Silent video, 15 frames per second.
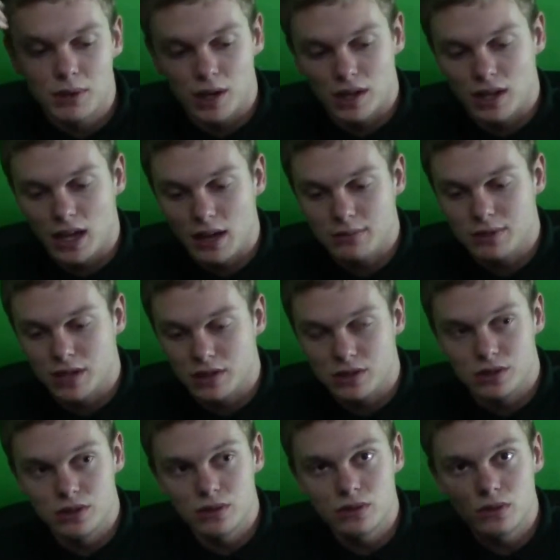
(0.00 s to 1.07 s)
But on the games
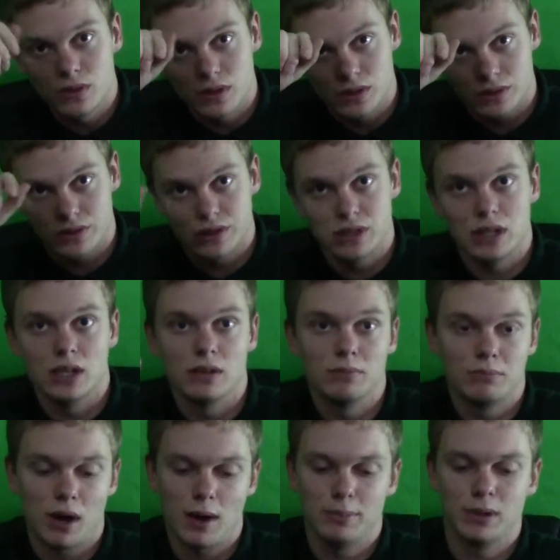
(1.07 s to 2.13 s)
that do, you'll see
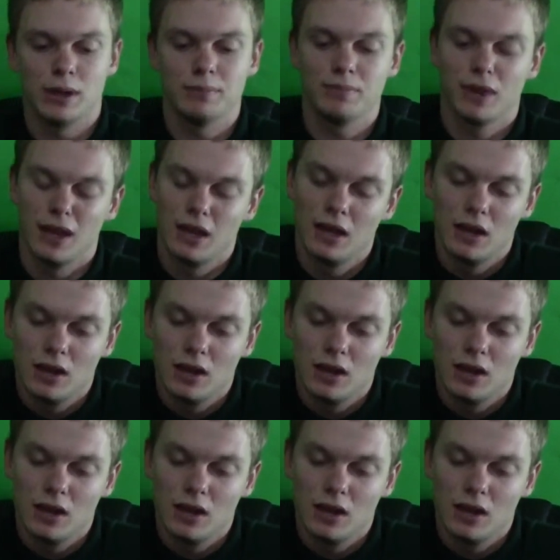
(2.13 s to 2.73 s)
it pop up.